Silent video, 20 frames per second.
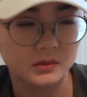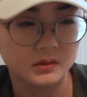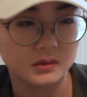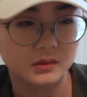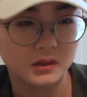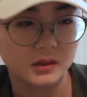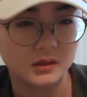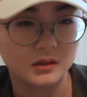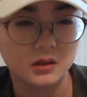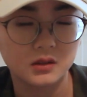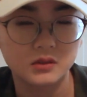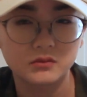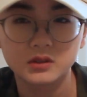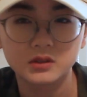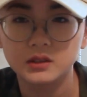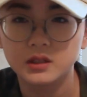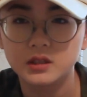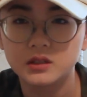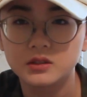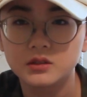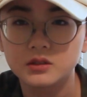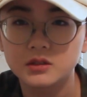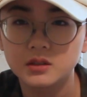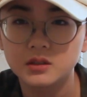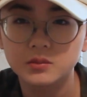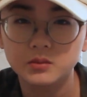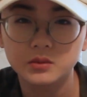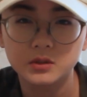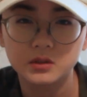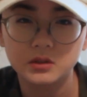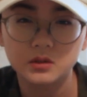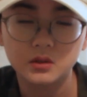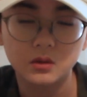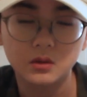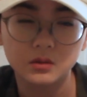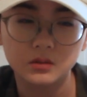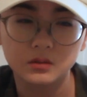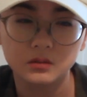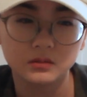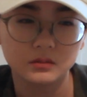like their relationship was
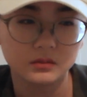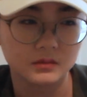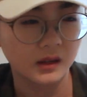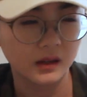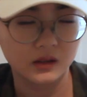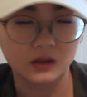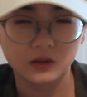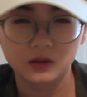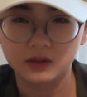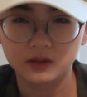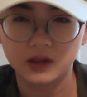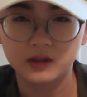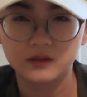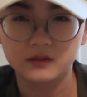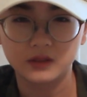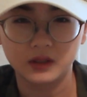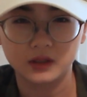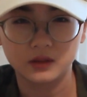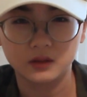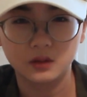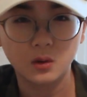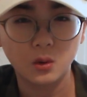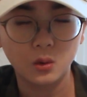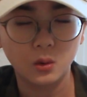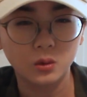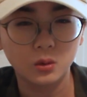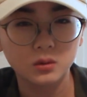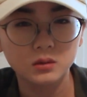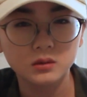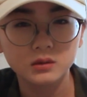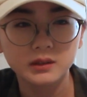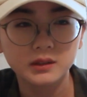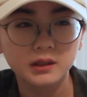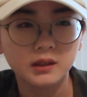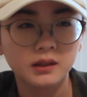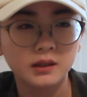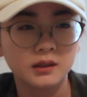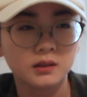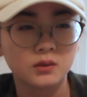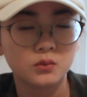so, I don't know, kind of like cold
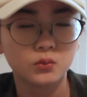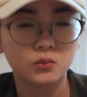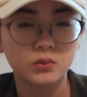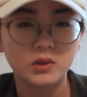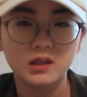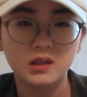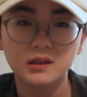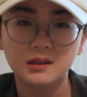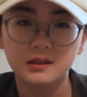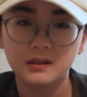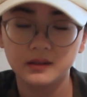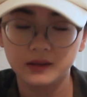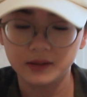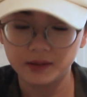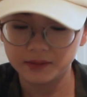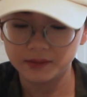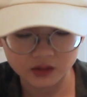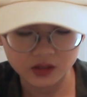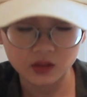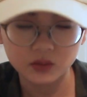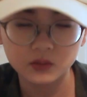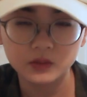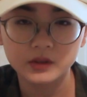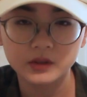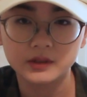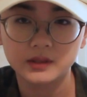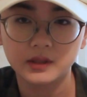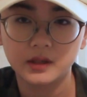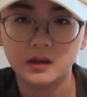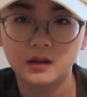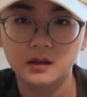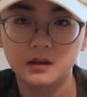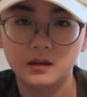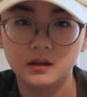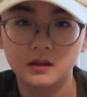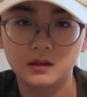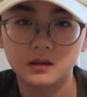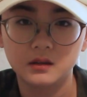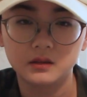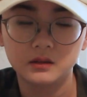and weak. She was
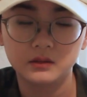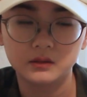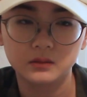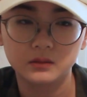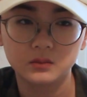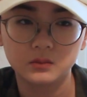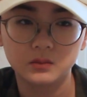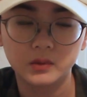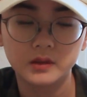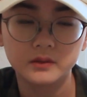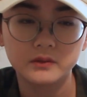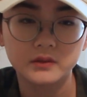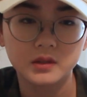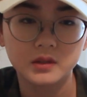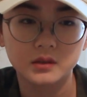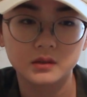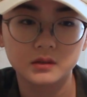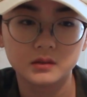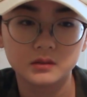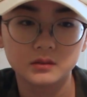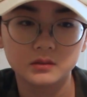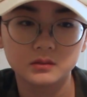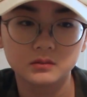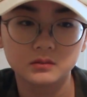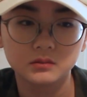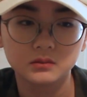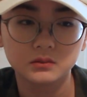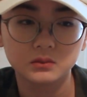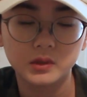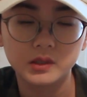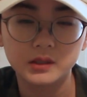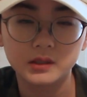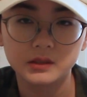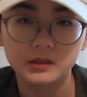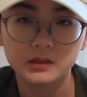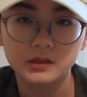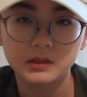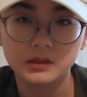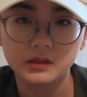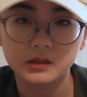one of the
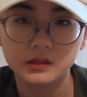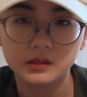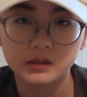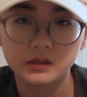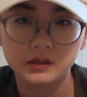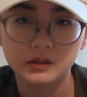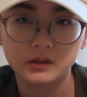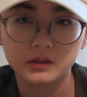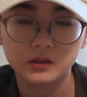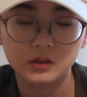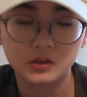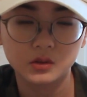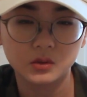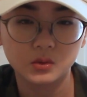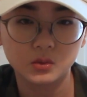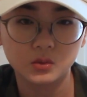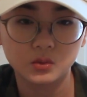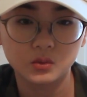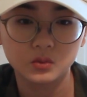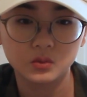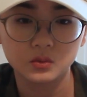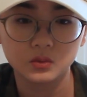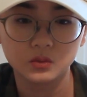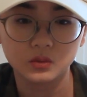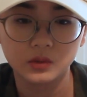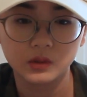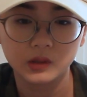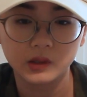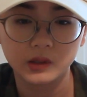witnesses to